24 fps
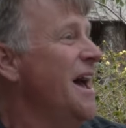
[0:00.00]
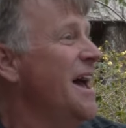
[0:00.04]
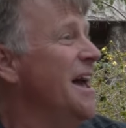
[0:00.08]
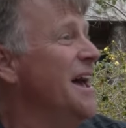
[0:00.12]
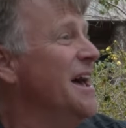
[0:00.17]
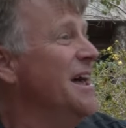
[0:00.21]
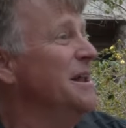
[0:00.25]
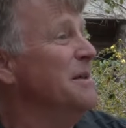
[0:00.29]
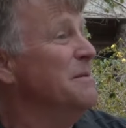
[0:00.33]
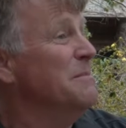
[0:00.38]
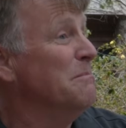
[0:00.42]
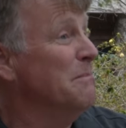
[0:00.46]

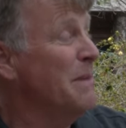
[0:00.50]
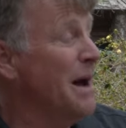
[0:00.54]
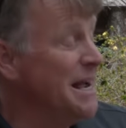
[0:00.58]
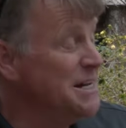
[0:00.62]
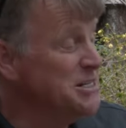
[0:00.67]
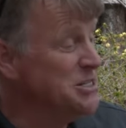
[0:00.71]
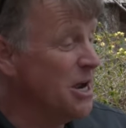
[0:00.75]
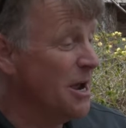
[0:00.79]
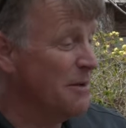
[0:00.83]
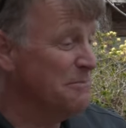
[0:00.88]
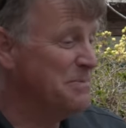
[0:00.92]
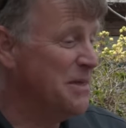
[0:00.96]
And my
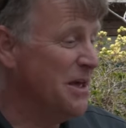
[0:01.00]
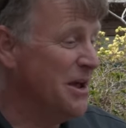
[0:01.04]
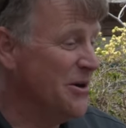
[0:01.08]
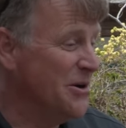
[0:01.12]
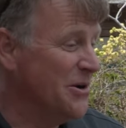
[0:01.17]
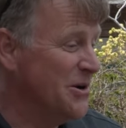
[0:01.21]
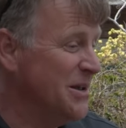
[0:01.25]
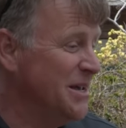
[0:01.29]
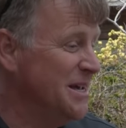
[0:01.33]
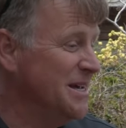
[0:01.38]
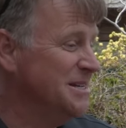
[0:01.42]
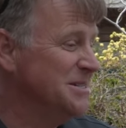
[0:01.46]
job
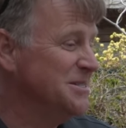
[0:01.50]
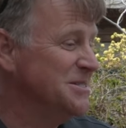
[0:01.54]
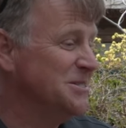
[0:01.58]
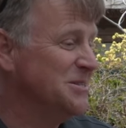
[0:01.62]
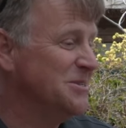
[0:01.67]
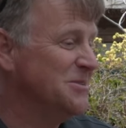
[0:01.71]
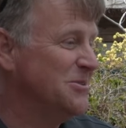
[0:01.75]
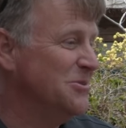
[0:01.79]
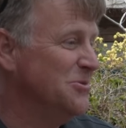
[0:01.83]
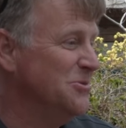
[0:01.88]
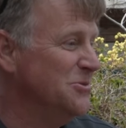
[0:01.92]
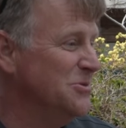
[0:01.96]
there is
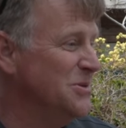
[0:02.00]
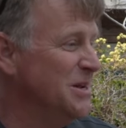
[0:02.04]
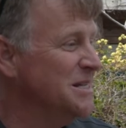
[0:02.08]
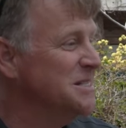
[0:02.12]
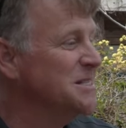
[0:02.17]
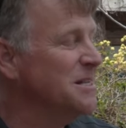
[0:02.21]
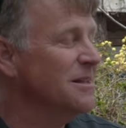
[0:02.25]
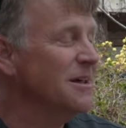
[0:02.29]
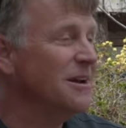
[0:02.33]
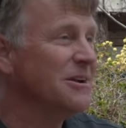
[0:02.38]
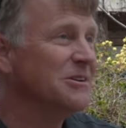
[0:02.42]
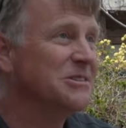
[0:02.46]
to
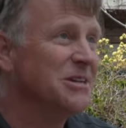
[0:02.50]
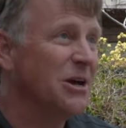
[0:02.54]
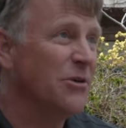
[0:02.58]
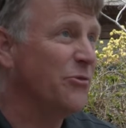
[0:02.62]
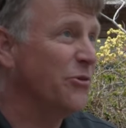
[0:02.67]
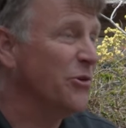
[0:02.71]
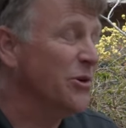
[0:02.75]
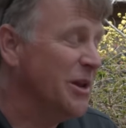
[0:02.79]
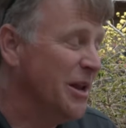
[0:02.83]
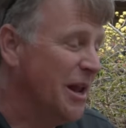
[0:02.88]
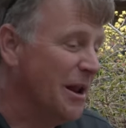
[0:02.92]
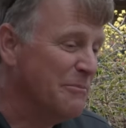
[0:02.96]
is a little
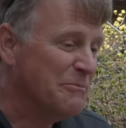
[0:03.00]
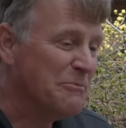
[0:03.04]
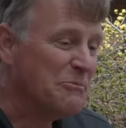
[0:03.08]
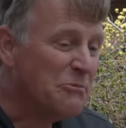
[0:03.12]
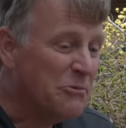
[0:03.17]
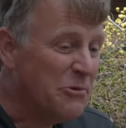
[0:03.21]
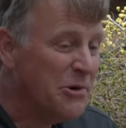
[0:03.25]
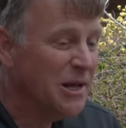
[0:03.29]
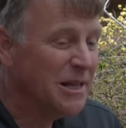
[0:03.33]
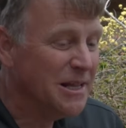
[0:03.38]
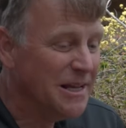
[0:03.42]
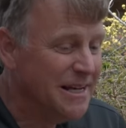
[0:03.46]
different, and
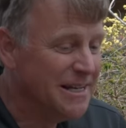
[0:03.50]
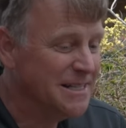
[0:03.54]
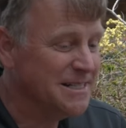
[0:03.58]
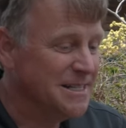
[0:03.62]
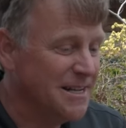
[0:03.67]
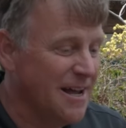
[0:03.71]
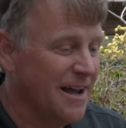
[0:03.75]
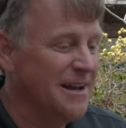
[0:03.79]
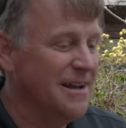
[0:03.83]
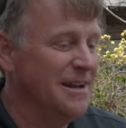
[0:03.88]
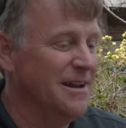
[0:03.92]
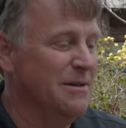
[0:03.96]
I'm really
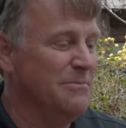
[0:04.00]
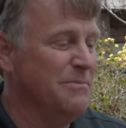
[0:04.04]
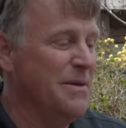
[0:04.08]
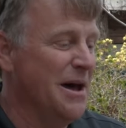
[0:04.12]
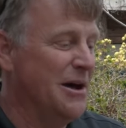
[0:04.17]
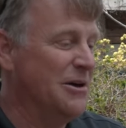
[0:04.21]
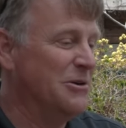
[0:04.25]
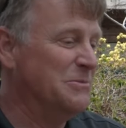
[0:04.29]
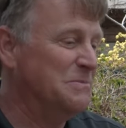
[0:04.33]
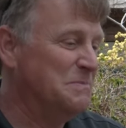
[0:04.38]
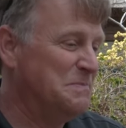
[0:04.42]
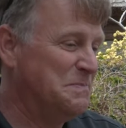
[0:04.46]
excited
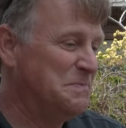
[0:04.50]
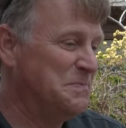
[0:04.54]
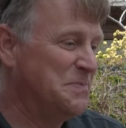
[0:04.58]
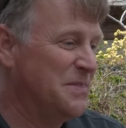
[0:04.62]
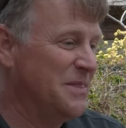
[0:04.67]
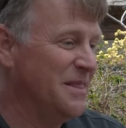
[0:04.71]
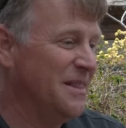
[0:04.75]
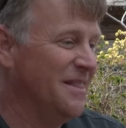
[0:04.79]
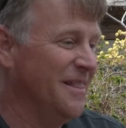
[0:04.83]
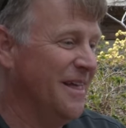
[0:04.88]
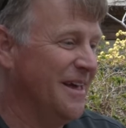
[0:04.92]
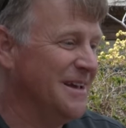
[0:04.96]
about
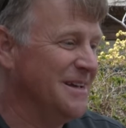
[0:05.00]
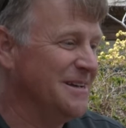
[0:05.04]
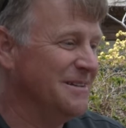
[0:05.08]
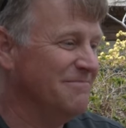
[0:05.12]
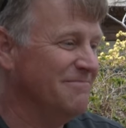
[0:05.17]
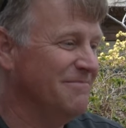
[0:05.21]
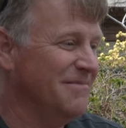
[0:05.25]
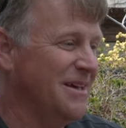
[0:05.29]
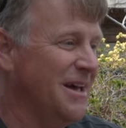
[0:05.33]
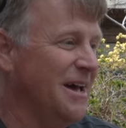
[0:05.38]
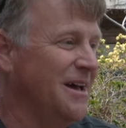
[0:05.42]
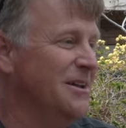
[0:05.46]
like
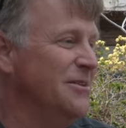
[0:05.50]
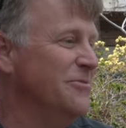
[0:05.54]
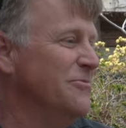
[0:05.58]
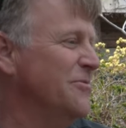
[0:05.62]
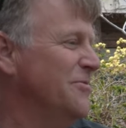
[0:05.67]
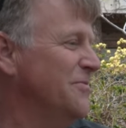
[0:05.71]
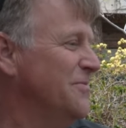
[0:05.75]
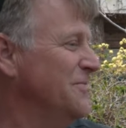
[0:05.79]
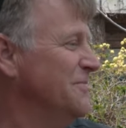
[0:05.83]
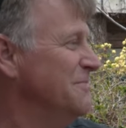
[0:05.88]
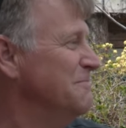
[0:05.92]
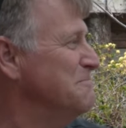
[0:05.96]
kind
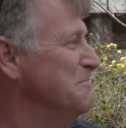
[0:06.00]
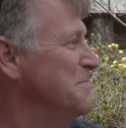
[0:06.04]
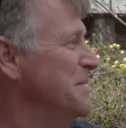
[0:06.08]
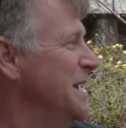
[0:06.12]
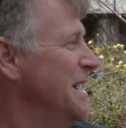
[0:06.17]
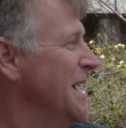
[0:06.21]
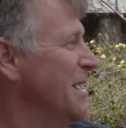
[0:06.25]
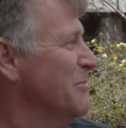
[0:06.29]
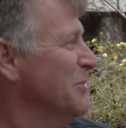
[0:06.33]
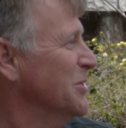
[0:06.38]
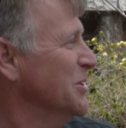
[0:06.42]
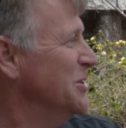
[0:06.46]
of
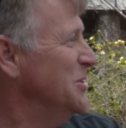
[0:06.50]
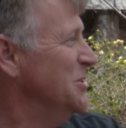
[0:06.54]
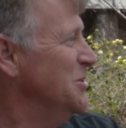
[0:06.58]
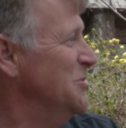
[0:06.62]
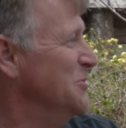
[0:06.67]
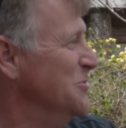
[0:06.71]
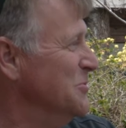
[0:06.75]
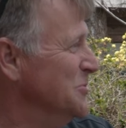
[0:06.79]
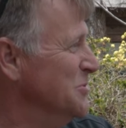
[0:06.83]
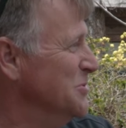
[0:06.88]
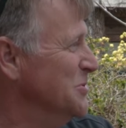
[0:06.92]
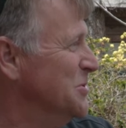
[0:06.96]
being able to
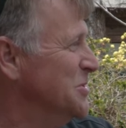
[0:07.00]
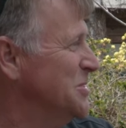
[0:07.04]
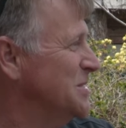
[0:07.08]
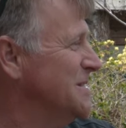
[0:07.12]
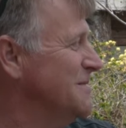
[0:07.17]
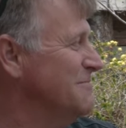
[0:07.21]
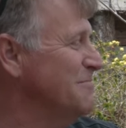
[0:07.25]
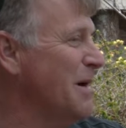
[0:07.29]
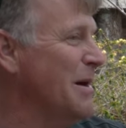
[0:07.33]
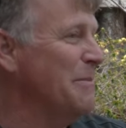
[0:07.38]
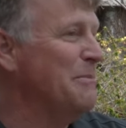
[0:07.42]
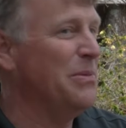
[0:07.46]

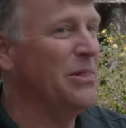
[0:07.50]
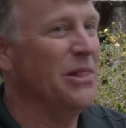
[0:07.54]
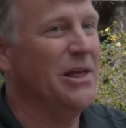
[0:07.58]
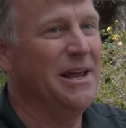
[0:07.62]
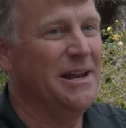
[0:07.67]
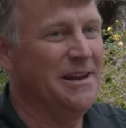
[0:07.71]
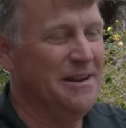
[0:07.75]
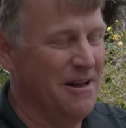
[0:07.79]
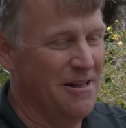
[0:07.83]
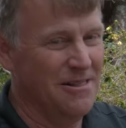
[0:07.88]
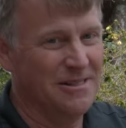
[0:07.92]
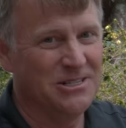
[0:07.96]
use my
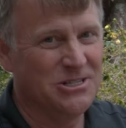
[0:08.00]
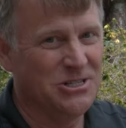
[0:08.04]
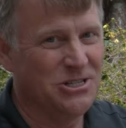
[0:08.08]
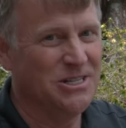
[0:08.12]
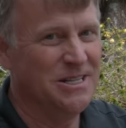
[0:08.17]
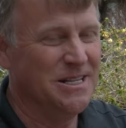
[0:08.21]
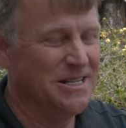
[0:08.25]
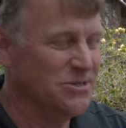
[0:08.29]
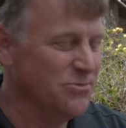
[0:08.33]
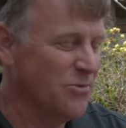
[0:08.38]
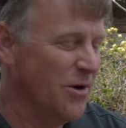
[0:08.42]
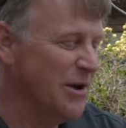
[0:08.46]
plant knowledge
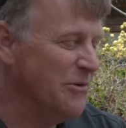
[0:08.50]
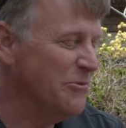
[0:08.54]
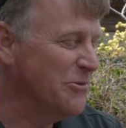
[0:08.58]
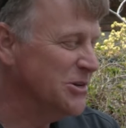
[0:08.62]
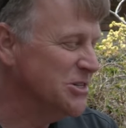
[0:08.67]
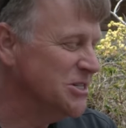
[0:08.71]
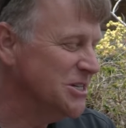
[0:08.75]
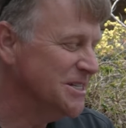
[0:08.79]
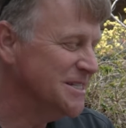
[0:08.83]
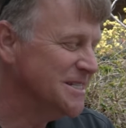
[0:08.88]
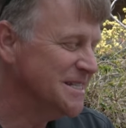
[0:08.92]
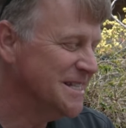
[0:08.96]
in this way,
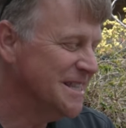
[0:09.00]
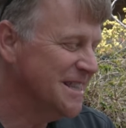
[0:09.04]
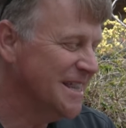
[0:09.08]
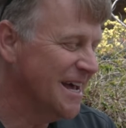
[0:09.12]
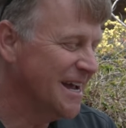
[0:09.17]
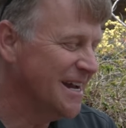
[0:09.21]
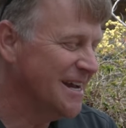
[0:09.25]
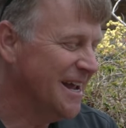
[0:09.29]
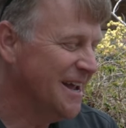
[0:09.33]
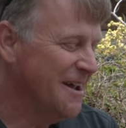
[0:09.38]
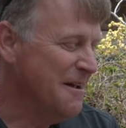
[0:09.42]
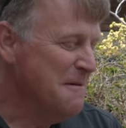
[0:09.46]
which is
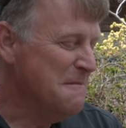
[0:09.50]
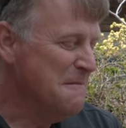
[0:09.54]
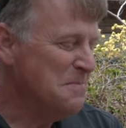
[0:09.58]
that